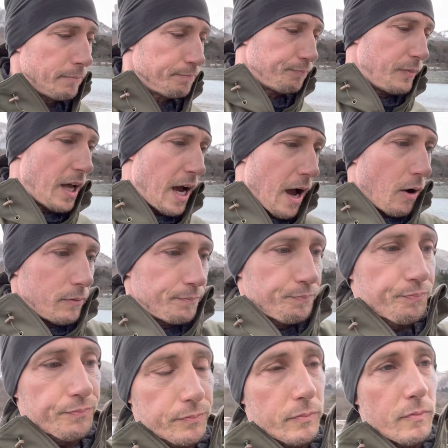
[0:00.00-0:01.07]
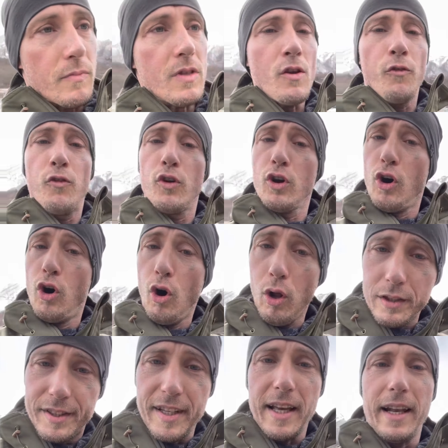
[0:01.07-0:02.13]
Now, for the
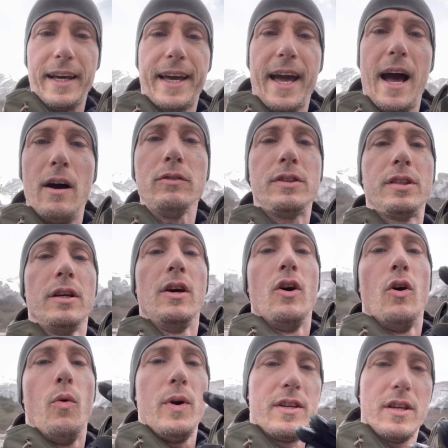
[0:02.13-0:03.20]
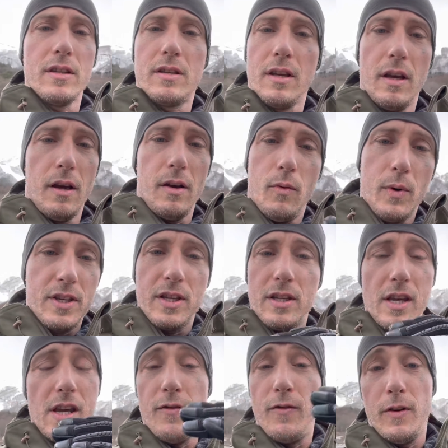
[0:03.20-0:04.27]
wholesale accounts, which is
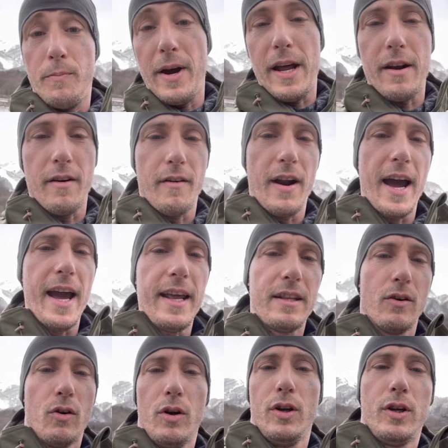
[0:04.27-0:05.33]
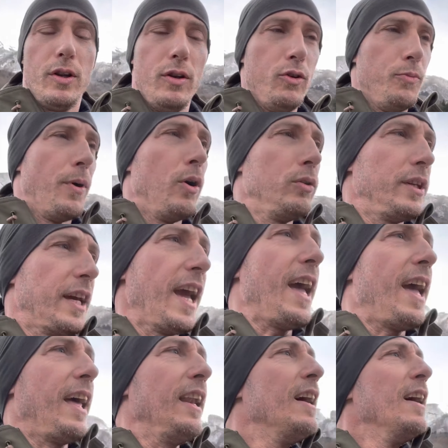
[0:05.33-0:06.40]
even better, right? Or you can do both
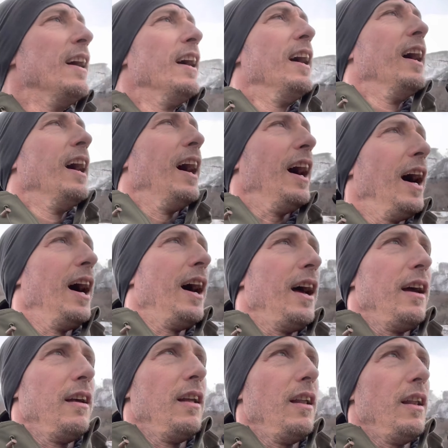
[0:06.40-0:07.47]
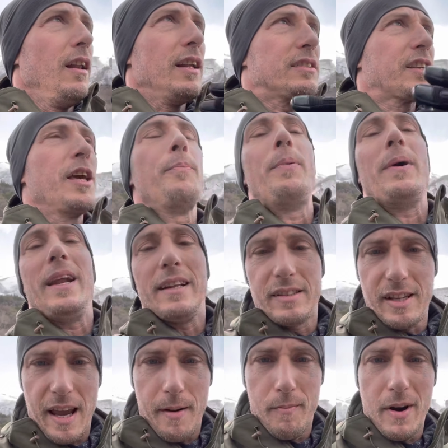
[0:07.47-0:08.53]
again. Let's keep it at
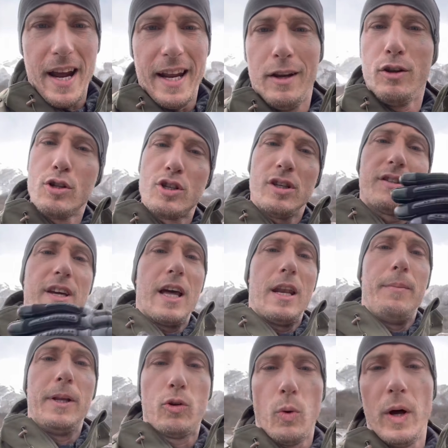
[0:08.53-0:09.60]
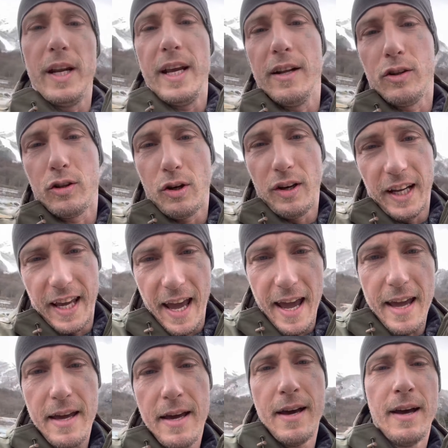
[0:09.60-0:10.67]
same, right? Usually it's got to be 20 and
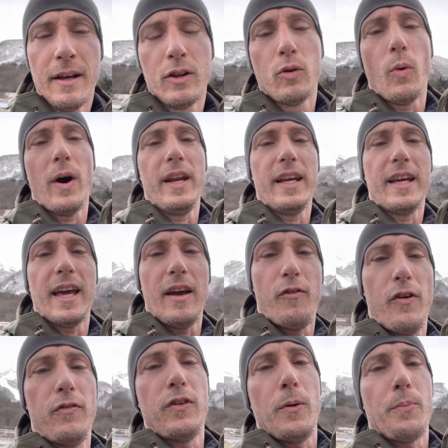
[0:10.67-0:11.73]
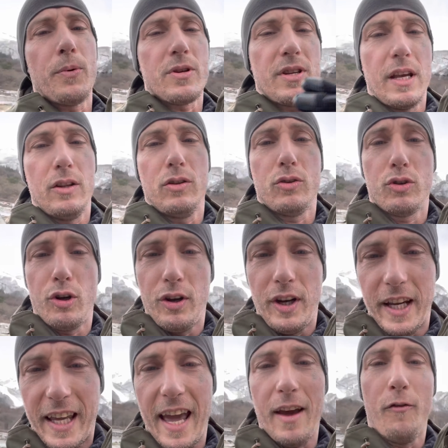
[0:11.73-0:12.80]
30K, 20K 50%,
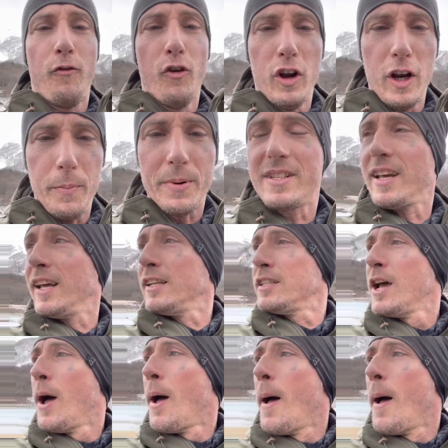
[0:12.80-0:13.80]
30K and 40%.